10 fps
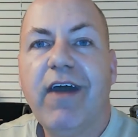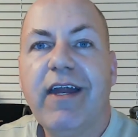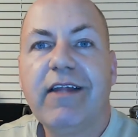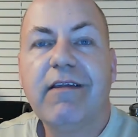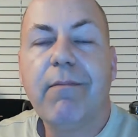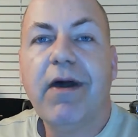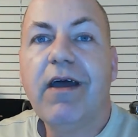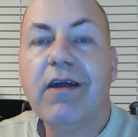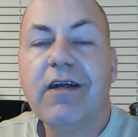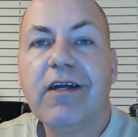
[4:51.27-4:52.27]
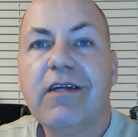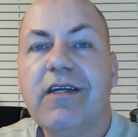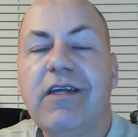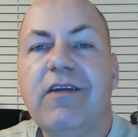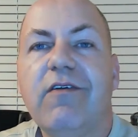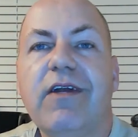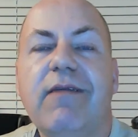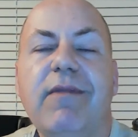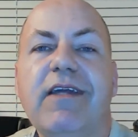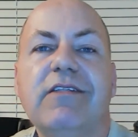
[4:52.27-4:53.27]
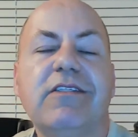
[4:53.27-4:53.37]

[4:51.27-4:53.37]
at the bar. You know what I mean?